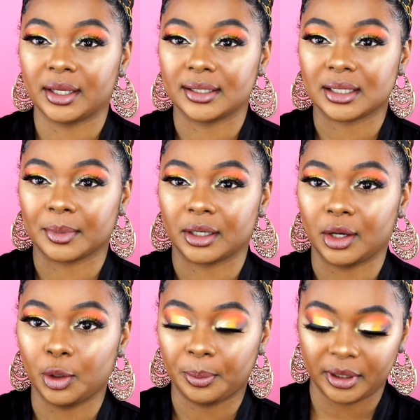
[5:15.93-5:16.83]
is I'm gonna
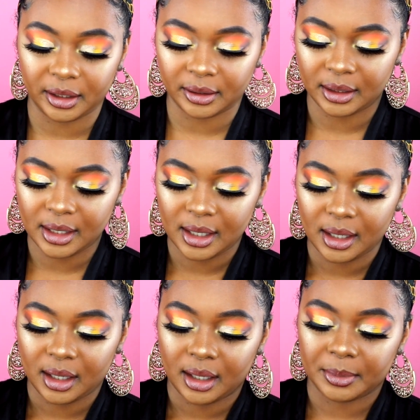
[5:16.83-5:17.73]
open it, I'm
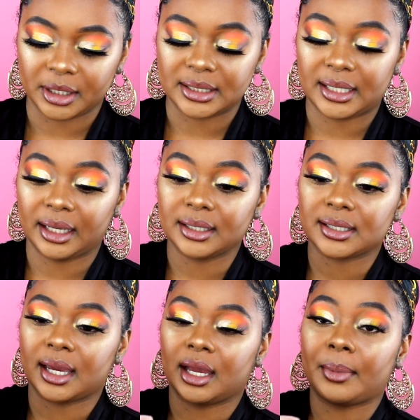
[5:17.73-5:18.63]
gonna take a
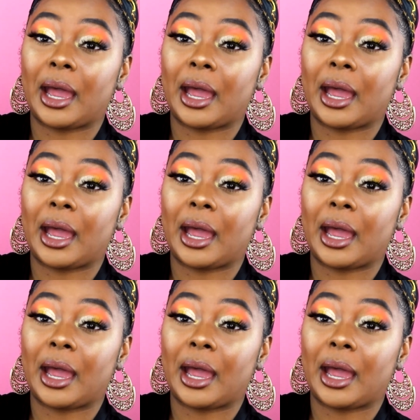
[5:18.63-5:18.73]
dab.